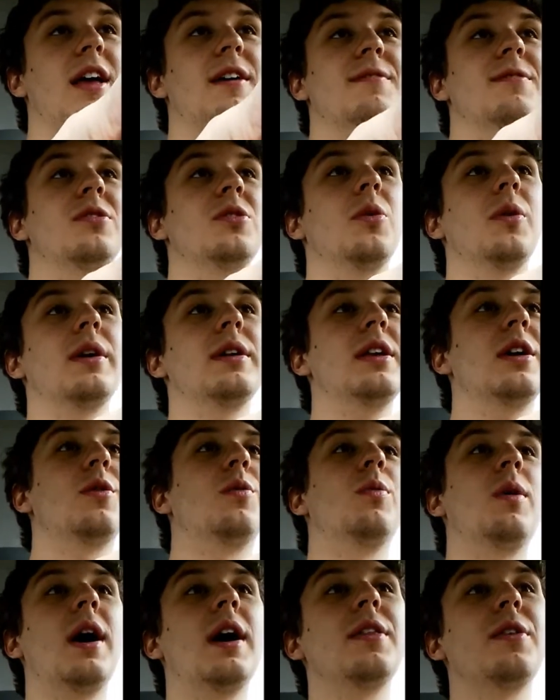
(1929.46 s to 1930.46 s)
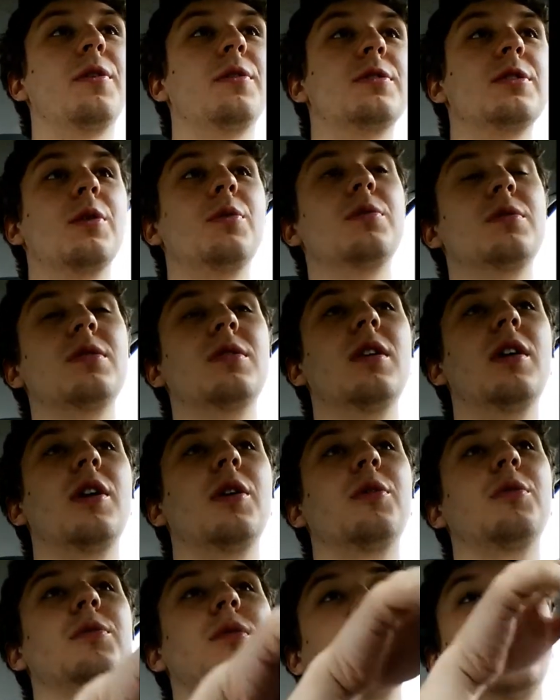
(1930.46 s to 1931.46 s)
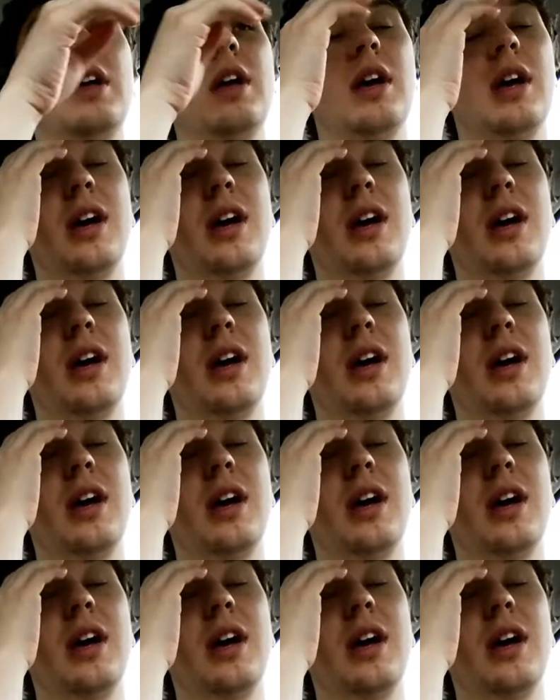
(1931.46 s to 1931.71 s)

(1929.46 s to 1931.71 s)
have no idea why they're so slow.